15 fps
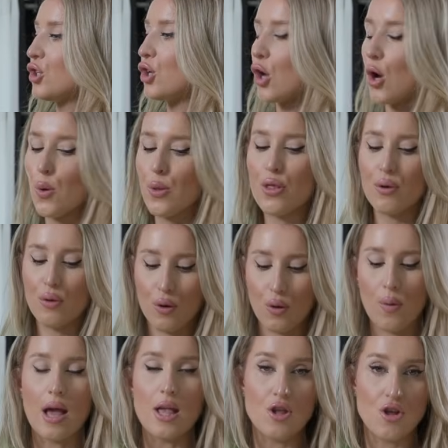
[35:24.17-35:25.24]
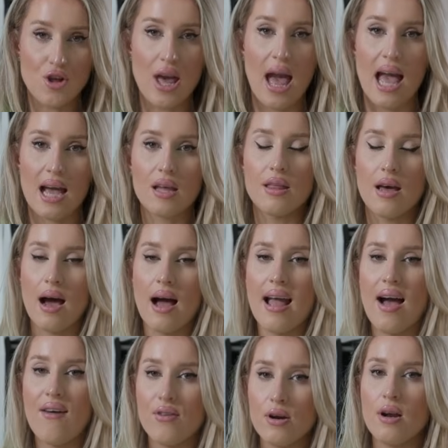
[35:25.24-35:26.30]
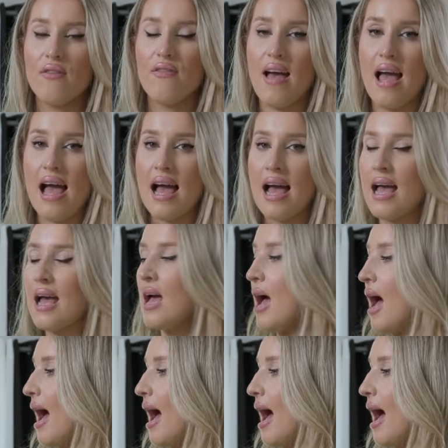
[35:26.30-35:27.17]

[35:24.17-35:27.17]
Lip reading: go through and check that I have enough hair,